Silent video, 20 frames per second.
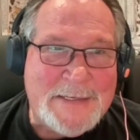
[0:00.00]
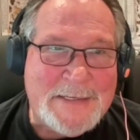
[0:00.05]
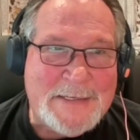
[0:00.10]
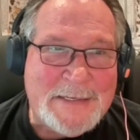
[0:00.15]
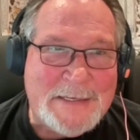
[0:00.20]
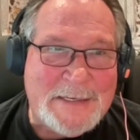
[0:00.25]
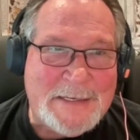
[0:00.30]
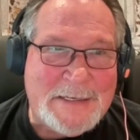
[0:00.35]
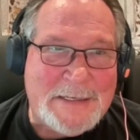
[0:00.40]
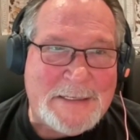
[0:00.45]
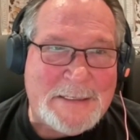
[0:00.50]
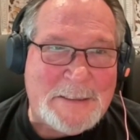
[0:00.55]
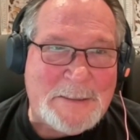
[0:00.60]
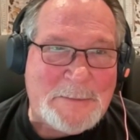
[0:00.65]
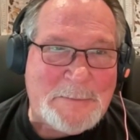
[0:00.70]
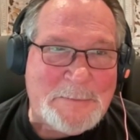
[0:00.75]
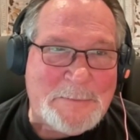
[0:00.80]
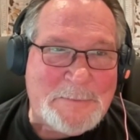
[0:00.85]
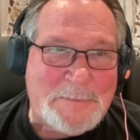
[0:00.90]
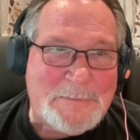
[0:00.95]
uh,
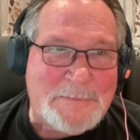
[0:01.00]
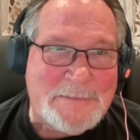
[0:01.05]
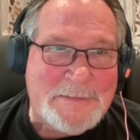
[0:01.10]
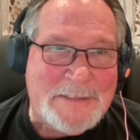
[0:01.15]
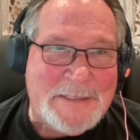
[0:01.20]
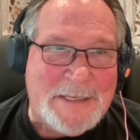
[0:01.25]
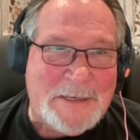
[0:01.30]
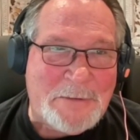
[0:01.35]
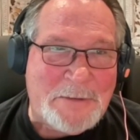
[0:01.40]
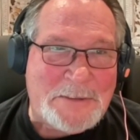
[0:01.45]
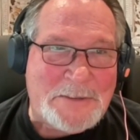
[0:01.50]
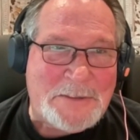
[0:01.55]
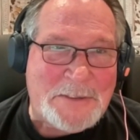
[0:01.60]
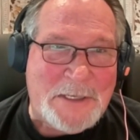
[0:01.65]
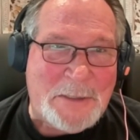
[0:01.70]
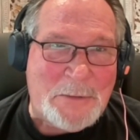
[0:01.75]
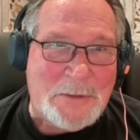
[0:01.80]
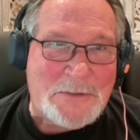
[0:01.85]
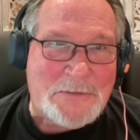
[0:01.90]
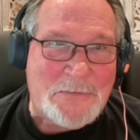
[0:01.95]
it
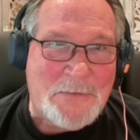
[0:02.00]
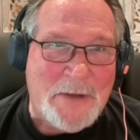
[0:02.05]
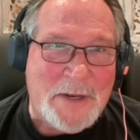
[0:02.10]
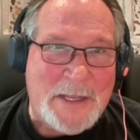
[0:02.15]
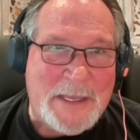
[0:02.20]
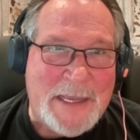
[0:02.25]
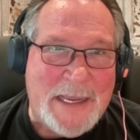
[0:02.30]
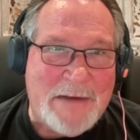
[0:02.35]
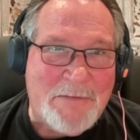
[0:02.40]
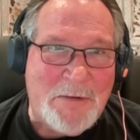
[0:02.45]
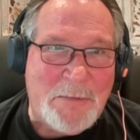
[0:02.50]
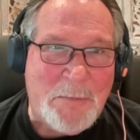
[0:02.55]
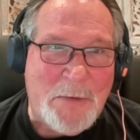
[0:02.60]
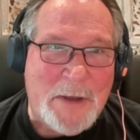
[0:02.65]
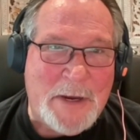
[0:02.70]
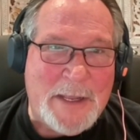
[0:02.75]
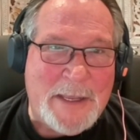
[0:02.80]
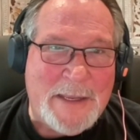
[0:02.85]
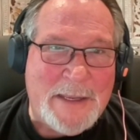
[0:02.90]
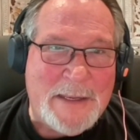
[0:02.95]
was funny.
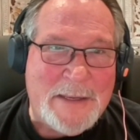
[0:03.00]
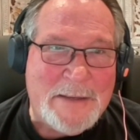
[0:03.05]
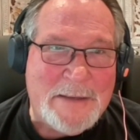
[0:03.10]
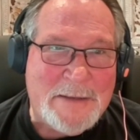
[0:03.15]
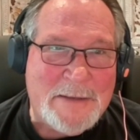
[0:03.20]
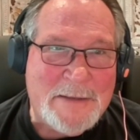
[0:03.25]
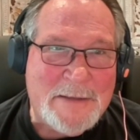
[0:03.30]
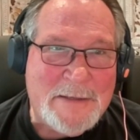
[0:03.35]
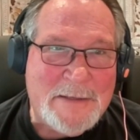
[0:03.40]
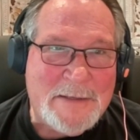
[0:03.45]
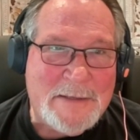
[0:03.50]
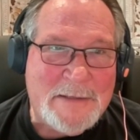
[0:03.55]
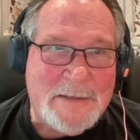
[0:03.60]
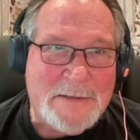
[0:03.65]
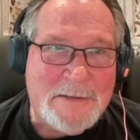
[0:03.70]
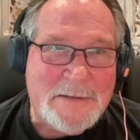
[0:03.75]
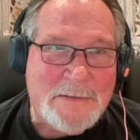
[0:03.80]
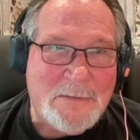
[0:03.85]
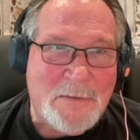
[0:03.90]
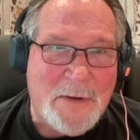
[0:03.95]
Everybody
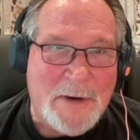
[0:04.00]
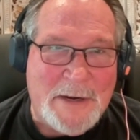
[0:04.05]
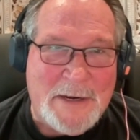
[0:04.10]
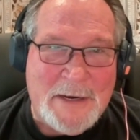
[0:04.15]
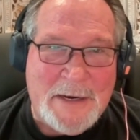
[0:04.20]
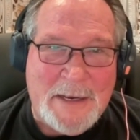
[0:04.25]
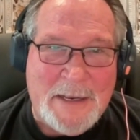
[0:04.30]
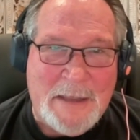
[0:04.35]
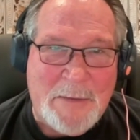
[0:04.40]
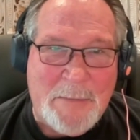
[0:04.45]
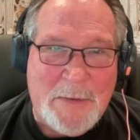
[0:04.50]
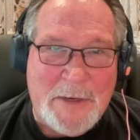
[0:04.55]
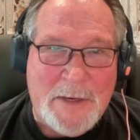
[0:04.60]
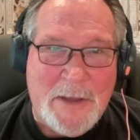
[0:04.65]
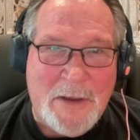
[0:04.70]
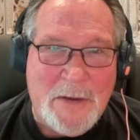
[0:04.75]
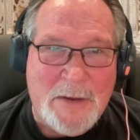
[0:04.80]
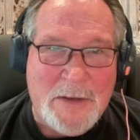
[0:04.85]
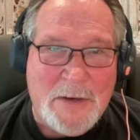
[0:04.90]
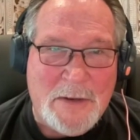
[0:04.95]
wanted to let me
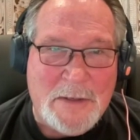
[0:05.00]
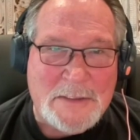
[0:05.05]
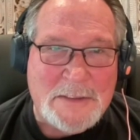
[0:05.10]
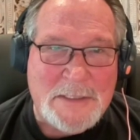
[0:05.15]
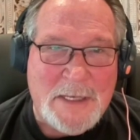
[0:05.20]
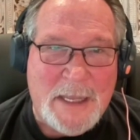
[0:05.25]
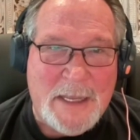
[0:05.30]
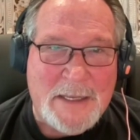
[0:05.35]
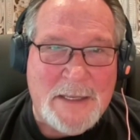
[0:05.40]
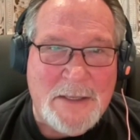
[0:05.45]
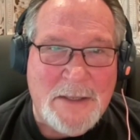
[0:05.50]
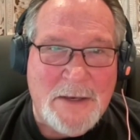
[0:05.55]
know. It's like